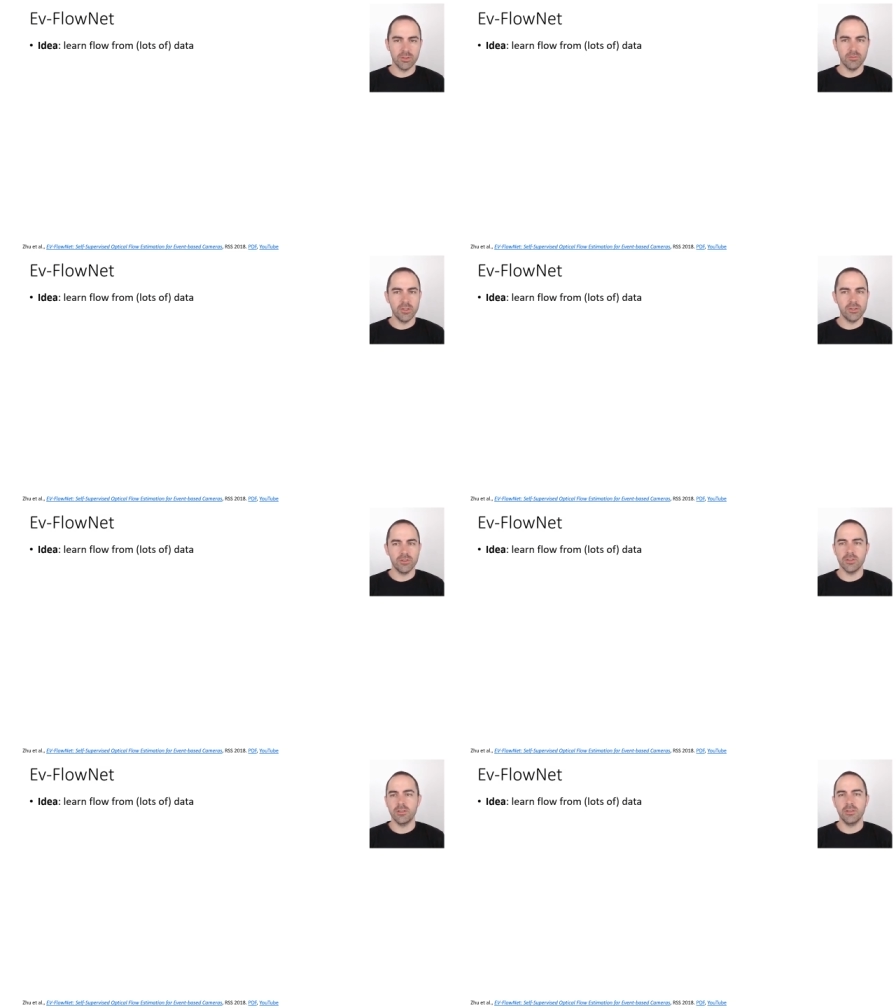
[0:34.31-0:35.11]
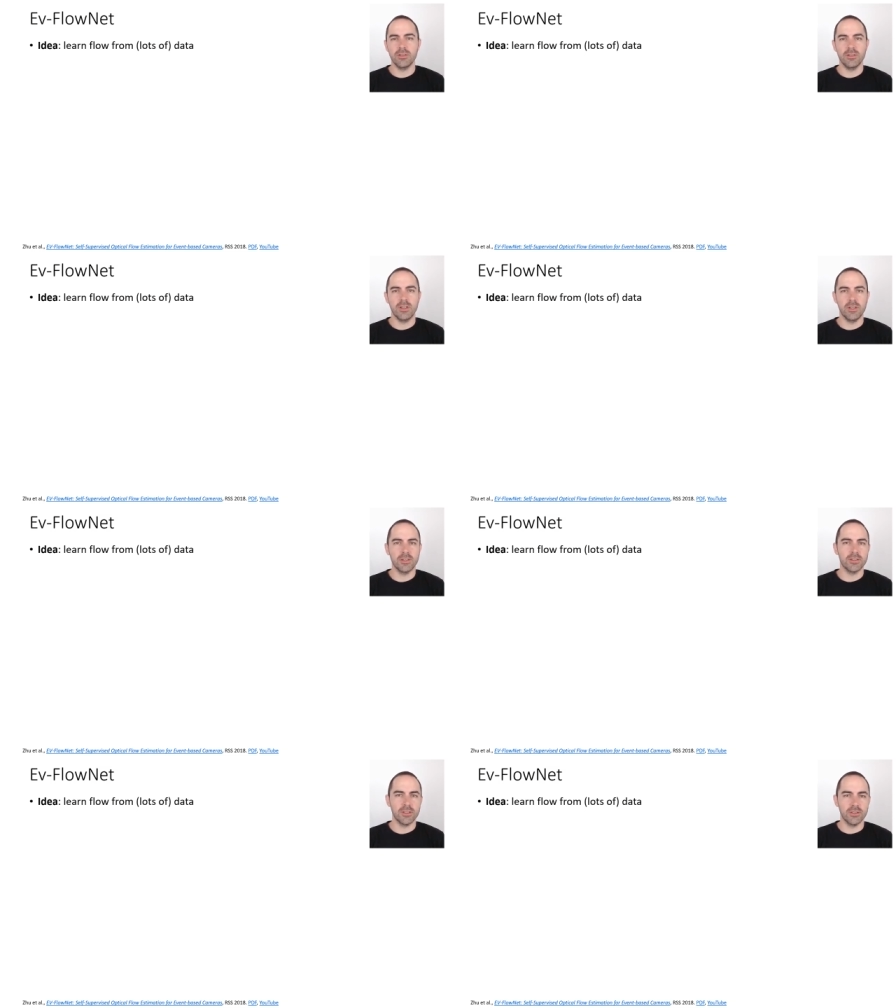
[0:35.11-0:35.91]
conventional
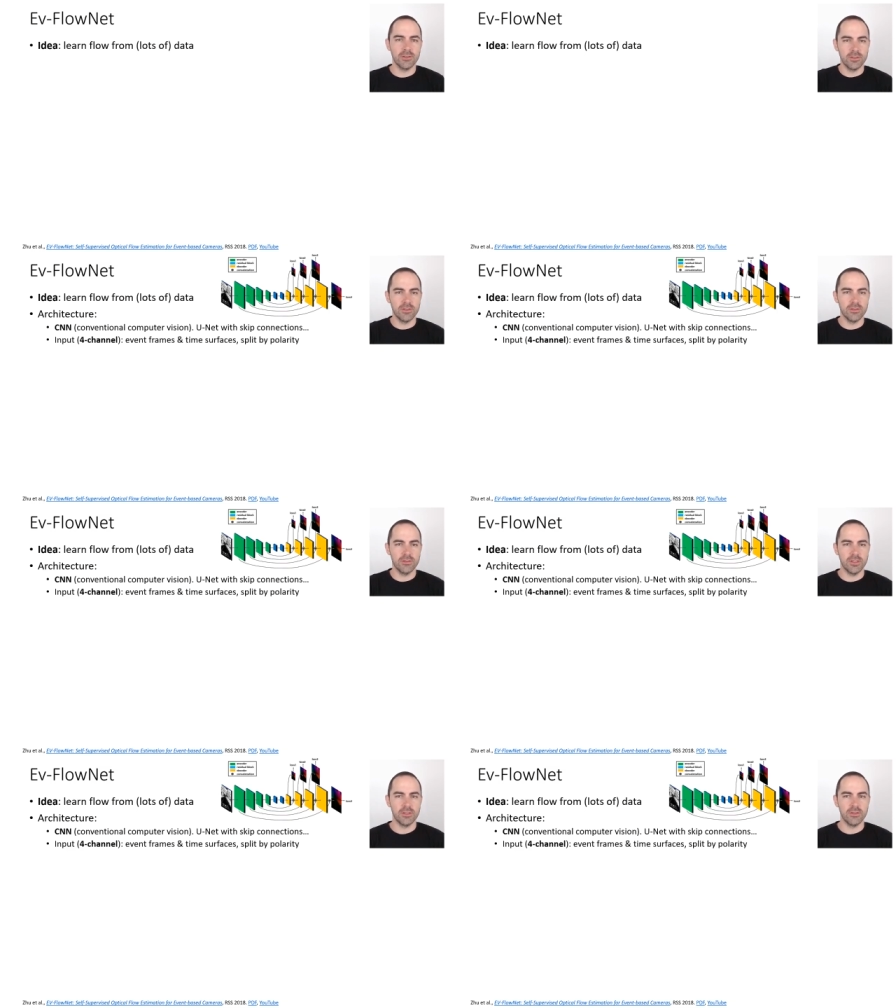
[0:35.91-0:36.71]
architectures, right?